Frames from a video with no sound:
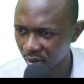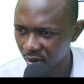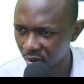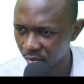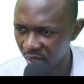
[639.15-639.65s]

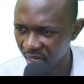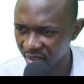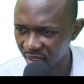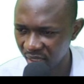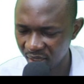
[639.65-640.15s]
So bar
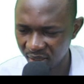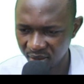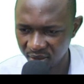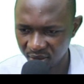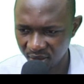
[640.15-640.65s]

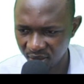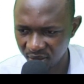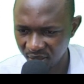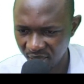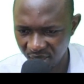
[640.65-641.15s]
salaries. Is
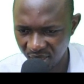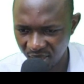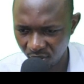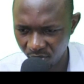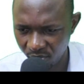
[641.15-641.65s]
there
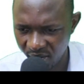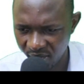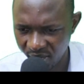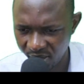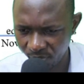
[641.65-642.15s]
anything on bar
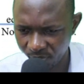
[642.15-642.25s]
again?